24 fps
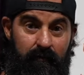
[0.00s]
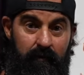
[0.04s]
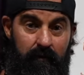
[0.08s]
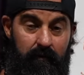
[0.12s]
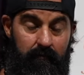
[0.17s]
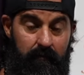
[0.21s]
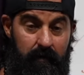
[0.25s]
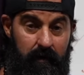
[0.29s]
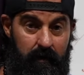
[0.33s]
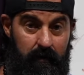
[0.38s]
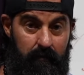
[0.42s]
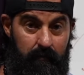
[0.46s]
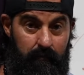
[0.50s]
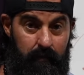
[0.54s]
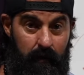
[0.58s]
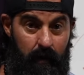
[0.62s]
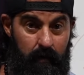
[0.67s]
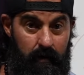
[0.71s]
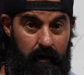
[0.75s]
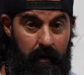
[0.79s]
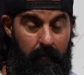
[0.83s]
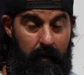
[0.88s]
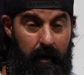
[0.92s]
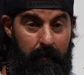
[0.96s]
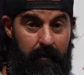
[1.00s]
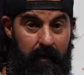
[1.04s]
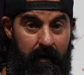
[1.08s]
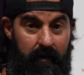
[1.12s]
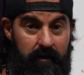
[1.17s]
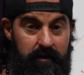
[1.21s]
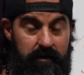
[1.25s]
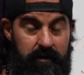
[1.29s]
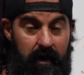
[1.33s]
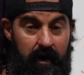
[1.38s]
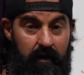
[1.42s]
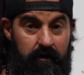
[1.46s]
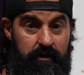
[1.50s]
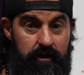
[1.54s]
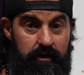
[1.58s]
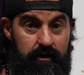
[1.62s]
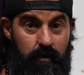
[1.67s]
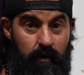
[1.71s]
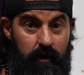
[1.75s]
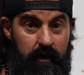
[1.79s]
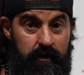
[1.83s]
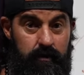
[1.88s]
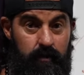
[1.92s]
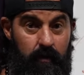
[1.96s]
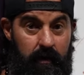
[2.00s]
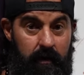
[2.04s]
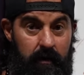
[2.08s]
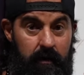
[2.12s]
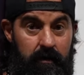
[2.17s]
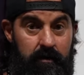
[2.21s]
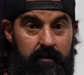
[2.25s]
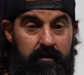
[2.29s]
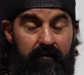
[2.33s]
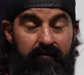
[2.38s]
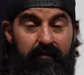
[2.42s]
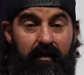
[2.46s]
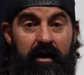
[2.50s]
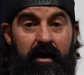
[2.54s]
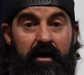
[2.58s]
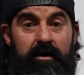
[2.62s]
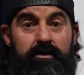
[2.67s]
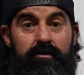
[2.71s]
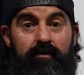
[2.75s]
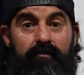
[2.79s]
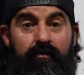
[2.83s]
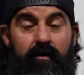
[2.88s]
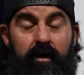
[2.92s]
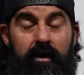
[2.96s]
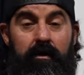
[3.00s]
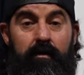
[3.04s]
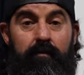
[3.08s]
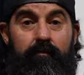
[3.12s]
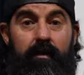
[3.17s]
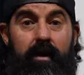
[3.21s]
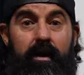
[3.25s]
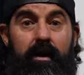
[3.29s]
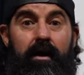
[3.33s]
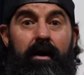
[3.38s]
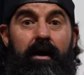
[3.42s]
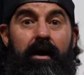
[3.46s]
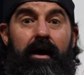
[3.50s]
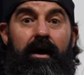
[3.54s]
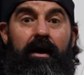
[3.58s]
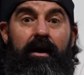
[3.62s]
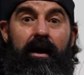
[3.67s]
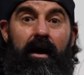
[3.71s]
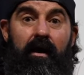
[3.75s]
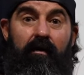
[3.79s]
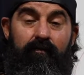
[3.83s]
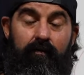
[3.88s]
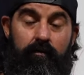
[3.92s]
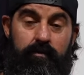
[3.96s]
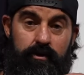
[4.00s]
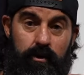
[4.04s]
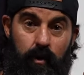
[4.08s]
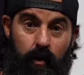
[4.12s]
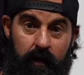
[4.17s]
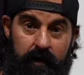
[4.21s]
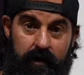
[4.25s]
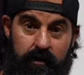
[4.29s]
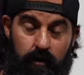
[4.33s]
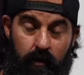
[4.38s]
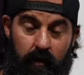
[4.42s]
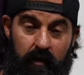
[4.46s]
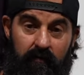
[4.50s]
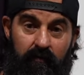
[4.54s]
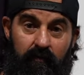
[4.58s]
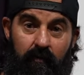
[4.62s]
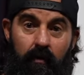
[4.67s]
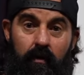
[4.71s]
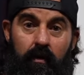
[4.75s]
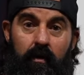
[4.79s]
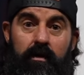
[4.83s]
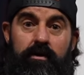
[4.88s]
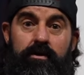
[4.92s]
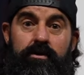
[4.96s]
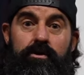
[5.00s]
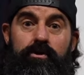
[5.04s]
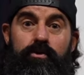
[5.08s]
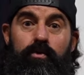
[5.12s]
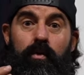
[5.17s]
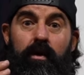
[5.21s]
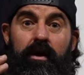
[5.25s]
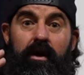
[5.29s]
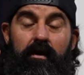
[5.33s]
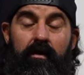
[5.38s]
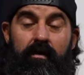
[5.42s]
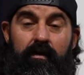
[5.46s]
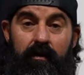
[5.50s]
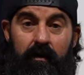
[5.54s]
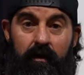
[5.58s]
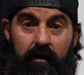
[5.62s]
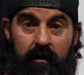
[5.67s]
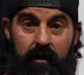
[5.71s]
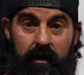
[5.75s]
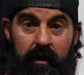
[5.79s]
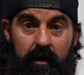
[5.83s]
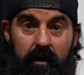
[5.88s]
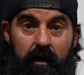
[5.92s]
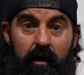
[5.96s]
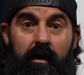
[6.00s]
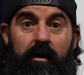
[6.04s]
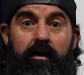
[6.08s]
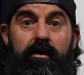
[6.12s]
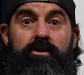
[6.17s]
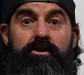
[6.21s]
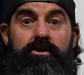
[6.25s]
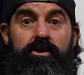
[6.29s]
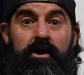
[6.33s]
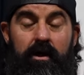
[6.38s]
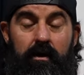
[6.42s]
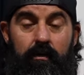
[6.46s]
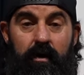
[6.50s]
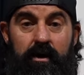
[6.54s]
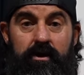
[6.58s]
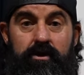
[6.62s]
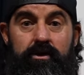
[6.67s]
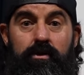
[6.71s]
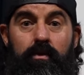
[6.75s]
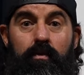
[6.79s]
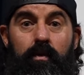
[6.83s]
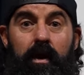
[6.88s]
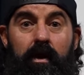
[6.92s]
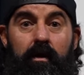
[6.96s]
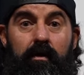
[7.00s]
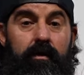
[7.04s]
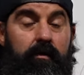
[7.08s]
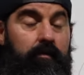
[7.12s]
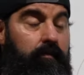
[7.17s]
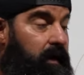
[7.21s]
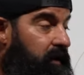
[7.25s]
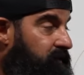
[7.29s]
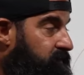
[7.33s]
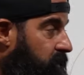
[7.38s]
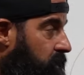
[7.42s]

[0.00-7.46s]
from broke on my parents' couch in 2020 to financial freedom, and now from 2024 to 2030, generational wealth by